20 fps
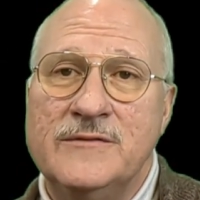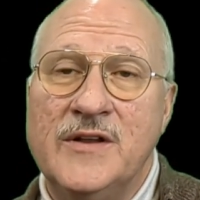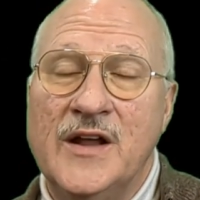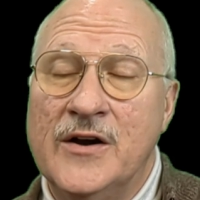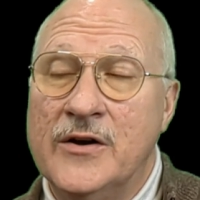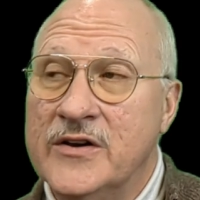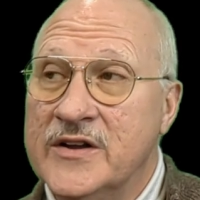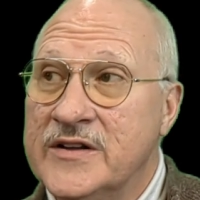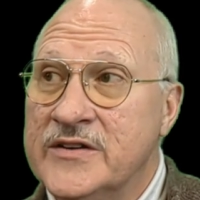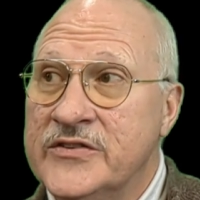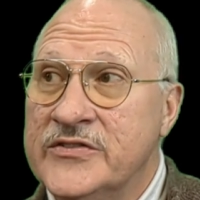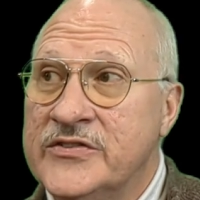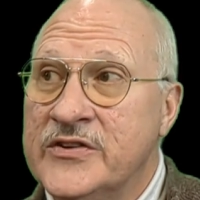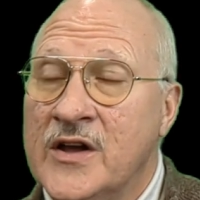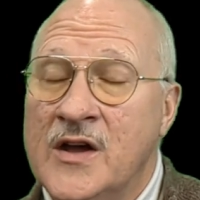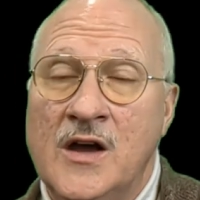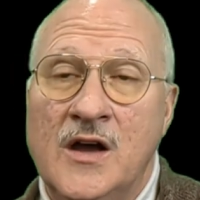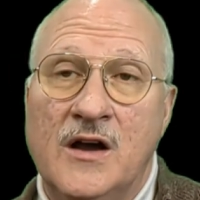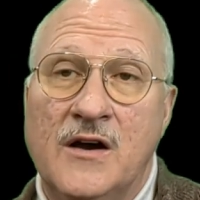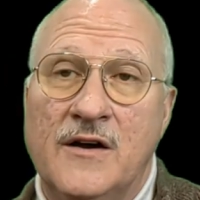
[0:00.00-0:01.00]
There is,
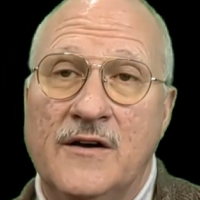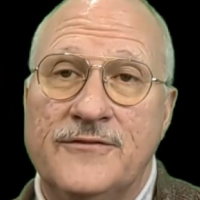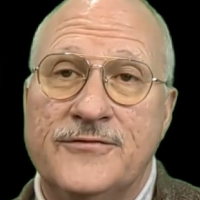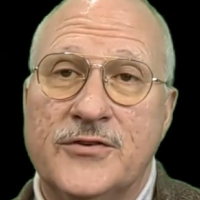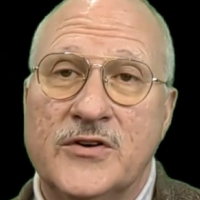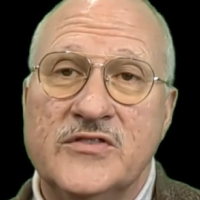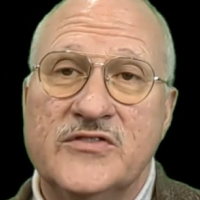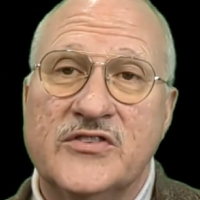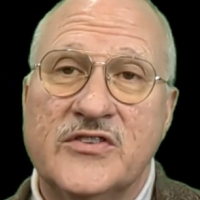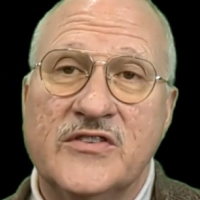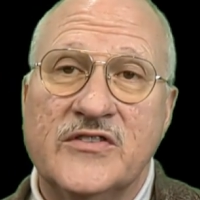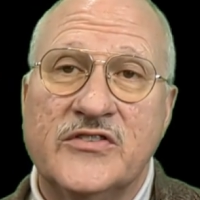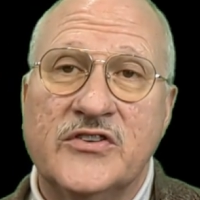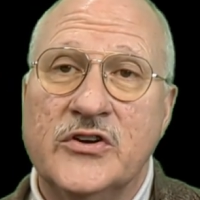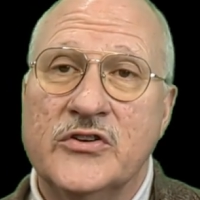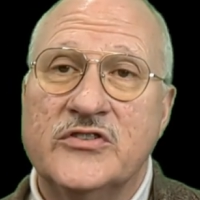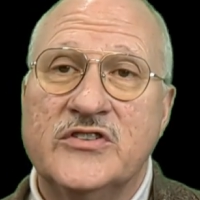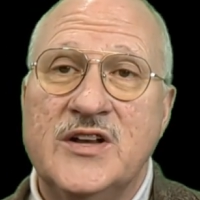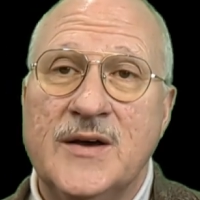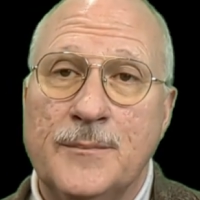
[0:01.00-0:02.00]
for instance,
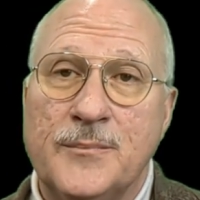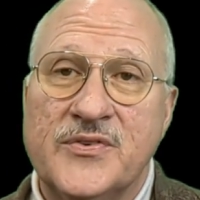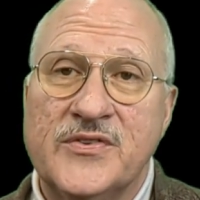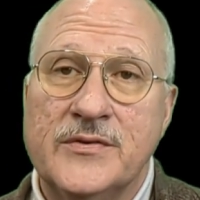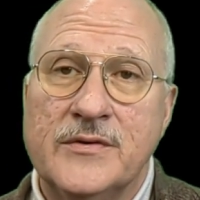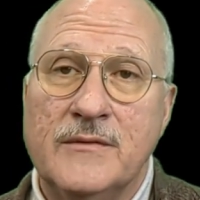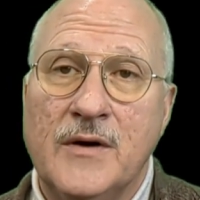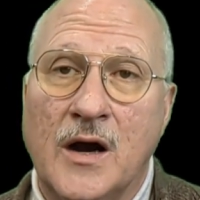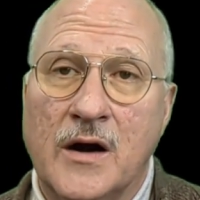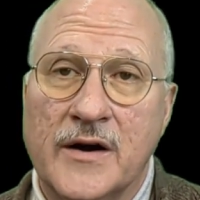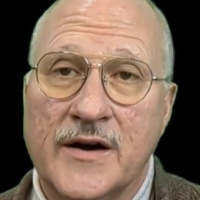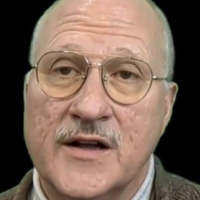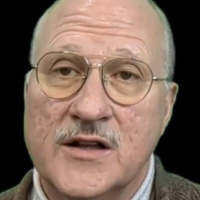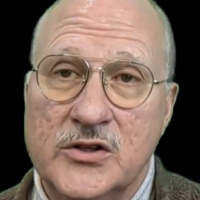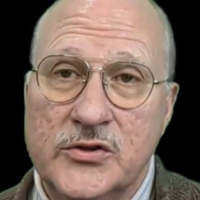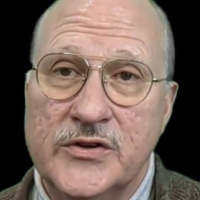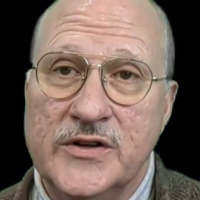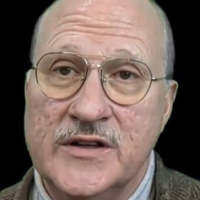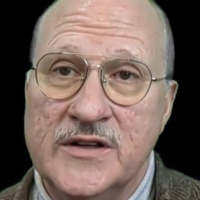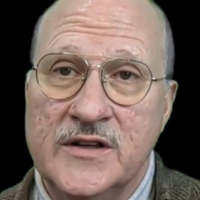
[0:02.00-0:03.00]
your tips are
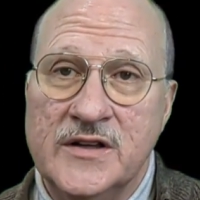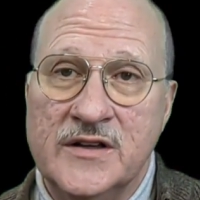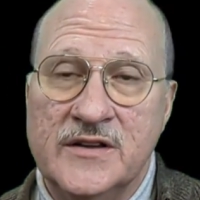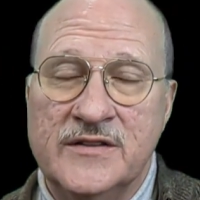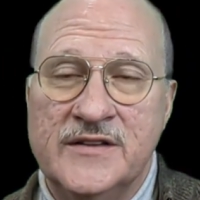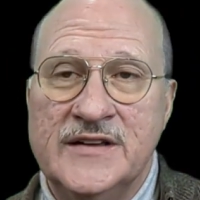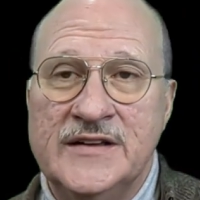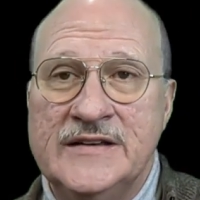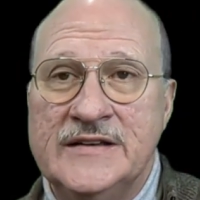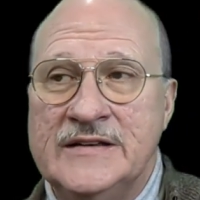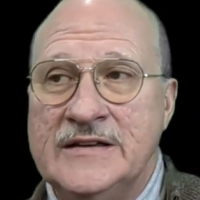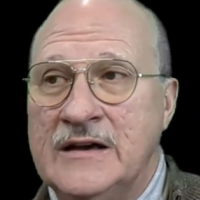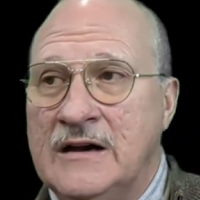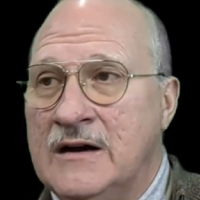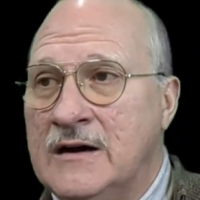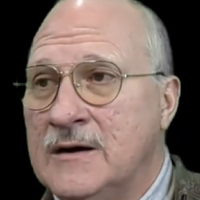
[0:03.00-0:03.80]
included. The